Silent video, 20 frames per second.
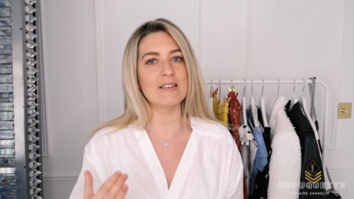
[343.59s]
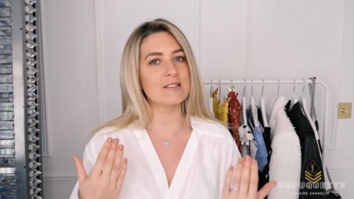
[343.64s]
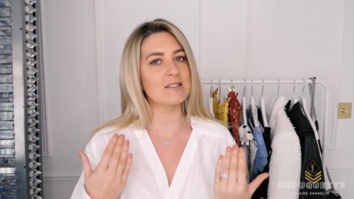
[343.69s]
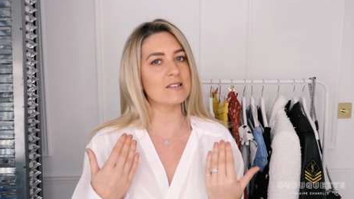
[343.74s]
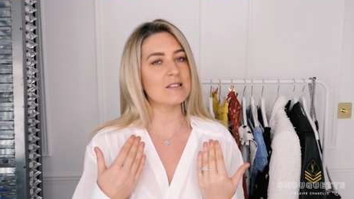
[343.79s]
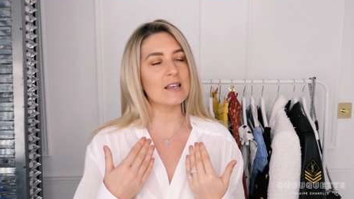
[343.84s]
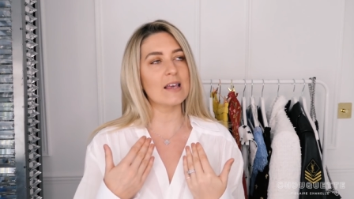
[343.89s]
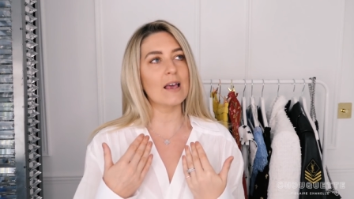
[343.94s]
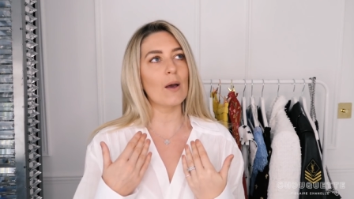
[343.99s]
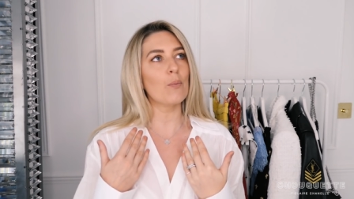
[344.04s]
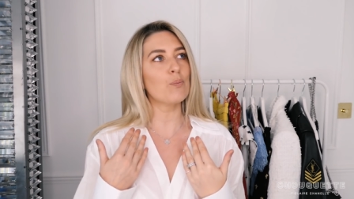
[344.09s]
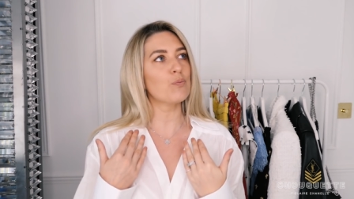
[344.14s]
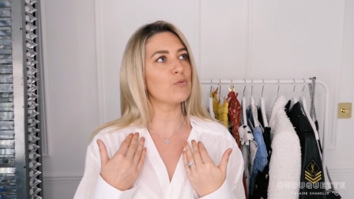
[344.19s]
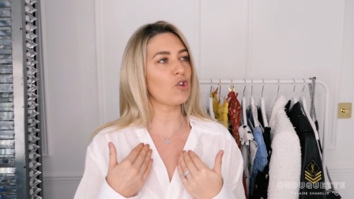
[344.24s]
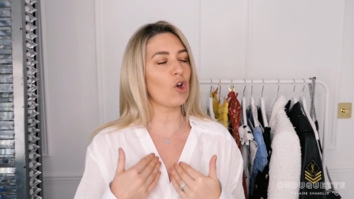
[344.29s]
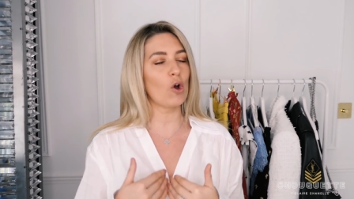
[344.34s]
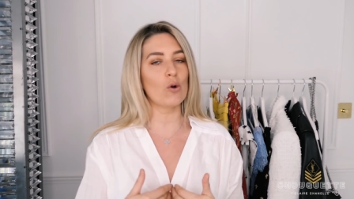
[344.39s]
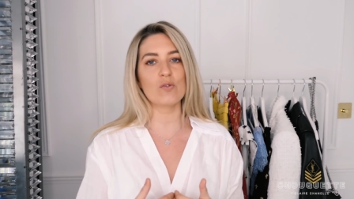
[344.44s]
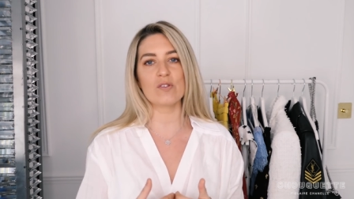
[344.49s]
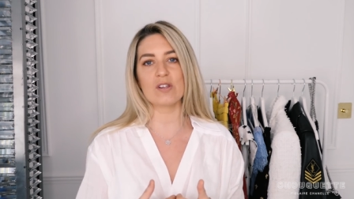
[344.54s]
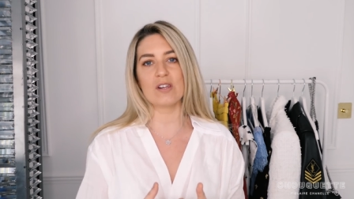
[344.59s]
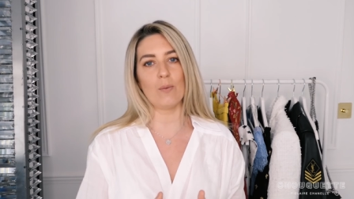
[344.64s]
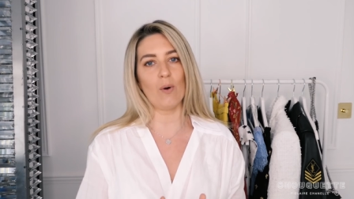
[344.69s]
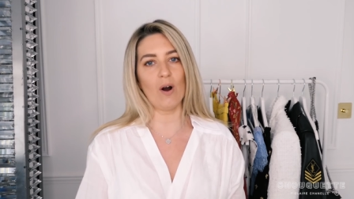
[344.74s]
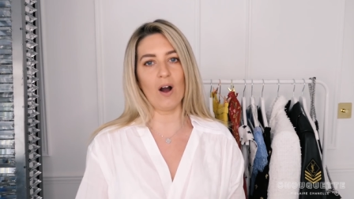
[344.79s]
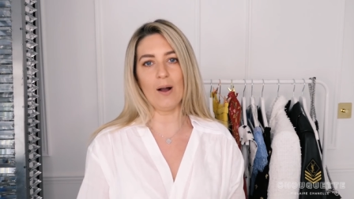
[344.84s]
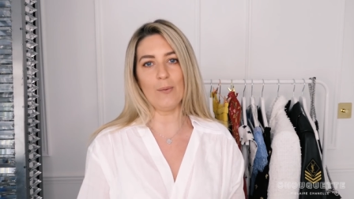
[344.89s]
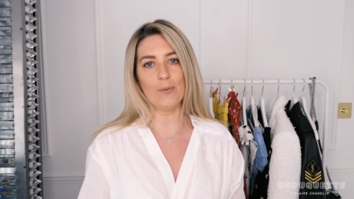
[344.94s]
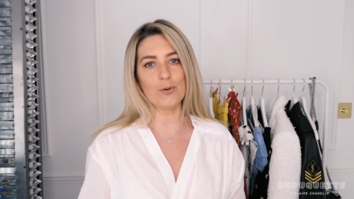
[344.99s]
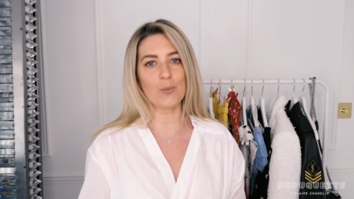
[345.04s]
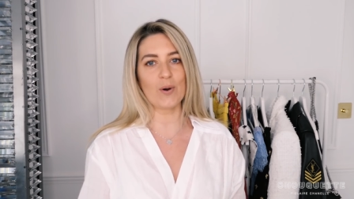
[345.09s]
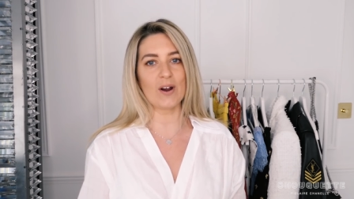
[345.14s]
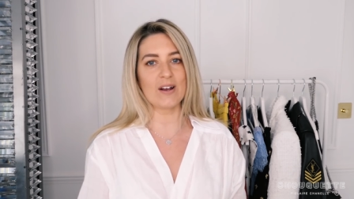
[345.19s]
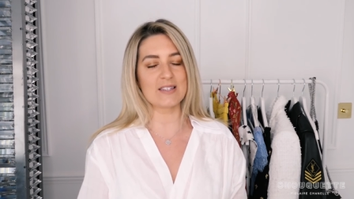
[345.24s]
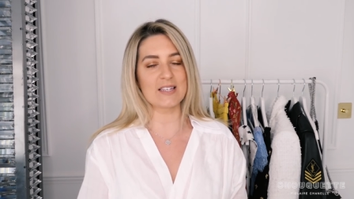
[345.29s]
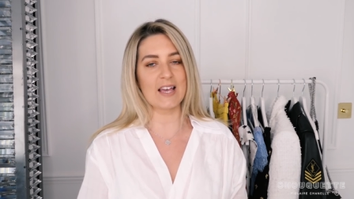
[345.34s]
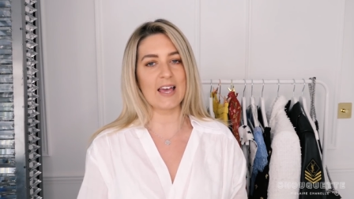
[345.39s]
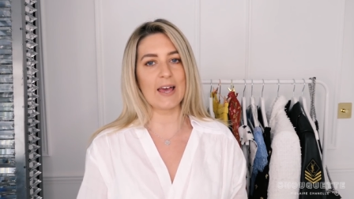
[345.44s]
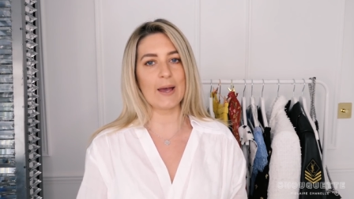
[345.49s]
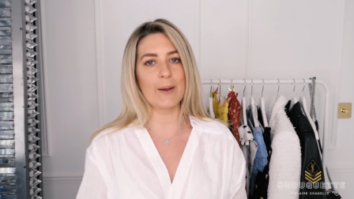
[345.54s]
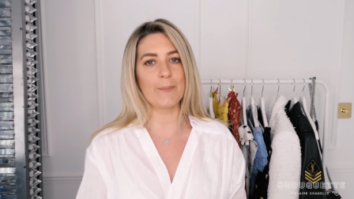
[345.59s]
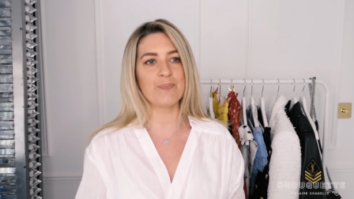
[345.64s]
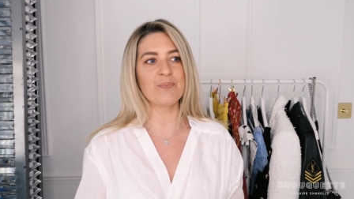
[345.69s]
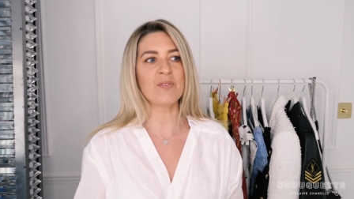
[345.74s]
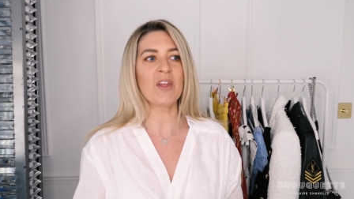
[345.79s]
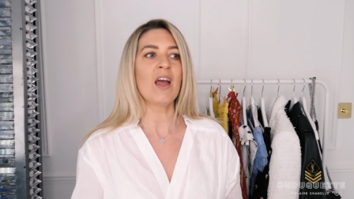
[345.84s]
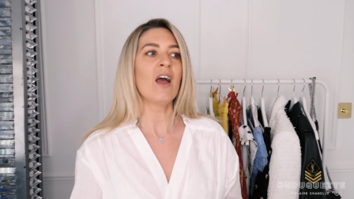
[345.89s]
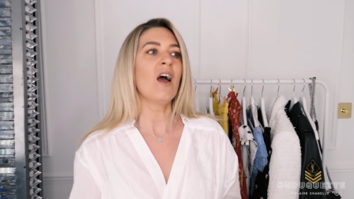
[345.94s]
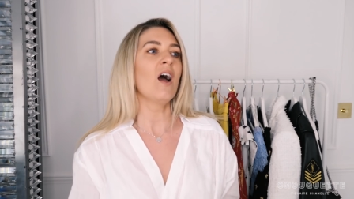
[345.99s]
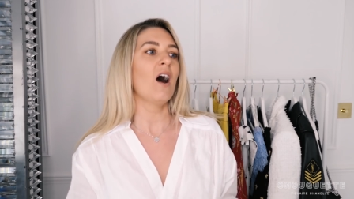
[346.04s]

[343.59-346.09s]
This is totally what I would wear as a hen.